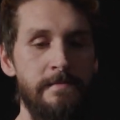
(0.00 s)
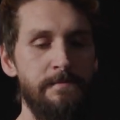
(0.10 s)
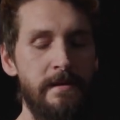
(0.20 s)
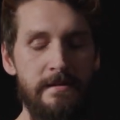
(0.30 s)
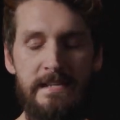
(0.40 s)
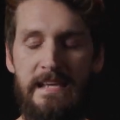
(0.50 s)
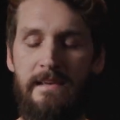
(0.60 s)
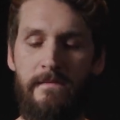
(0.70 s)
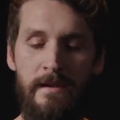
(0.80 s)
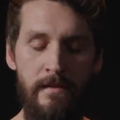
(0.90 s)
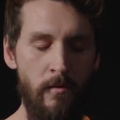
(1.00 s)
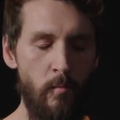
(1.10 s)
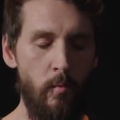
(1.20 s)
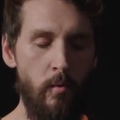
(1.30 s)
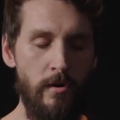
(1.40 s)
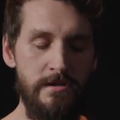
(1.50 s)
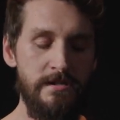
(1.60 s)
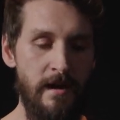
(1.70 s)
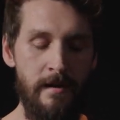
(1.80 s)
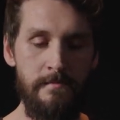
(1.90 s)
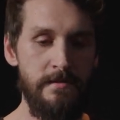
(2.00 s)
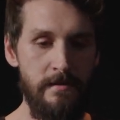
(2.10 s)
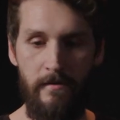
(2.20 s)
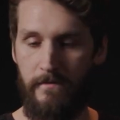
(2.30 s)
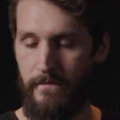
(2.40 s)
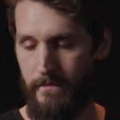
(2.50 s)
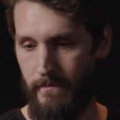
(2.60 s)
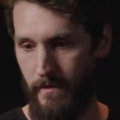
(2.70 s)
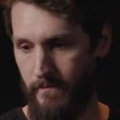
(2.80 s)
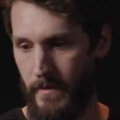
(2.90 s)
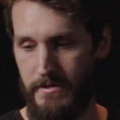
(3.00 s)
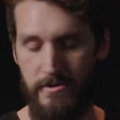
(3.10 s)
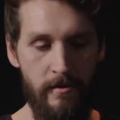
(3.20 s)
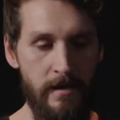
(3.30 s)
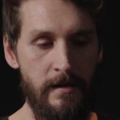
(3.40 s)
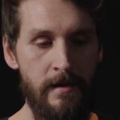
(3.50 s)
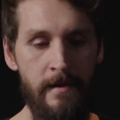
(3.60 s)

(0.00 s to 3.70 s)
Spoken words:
because even in the worst times of of my journey,